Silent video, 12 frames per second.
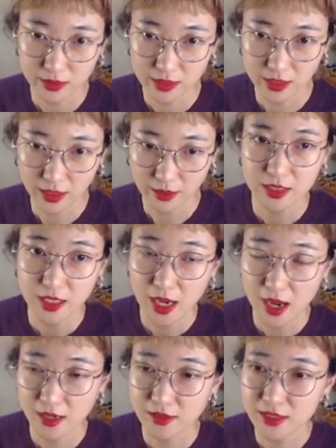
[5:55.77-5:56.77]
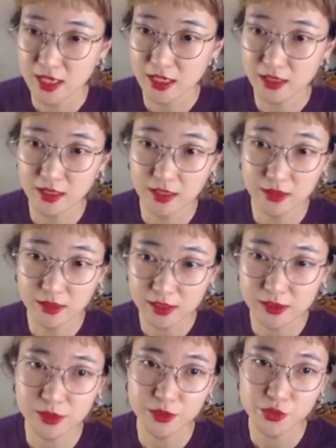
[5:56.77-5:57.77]
Yeah. And then in
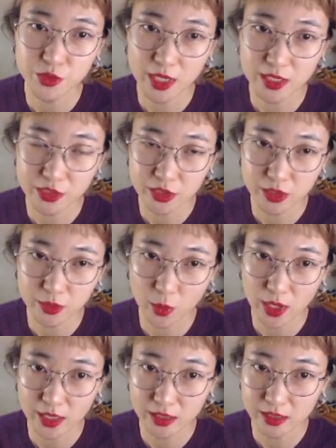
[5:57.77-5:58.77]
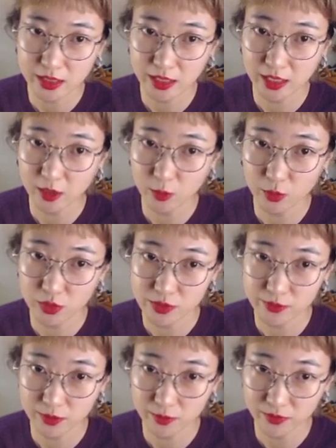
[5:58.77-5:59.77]
this situation, White can
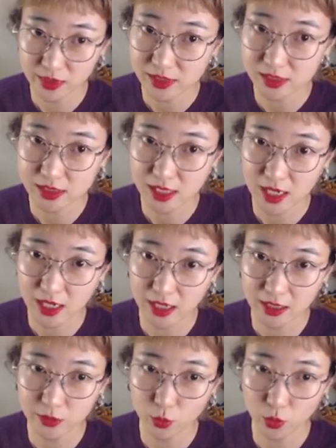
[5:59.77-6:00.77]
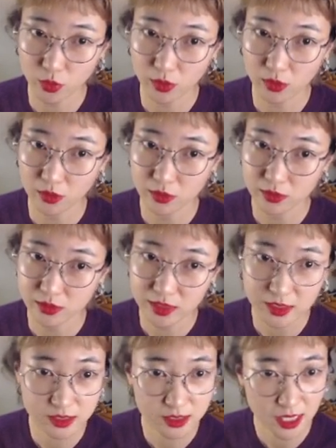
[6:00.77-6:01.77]
approach from this side or
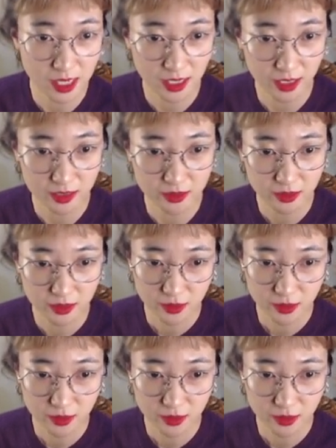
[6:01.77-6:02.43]
this side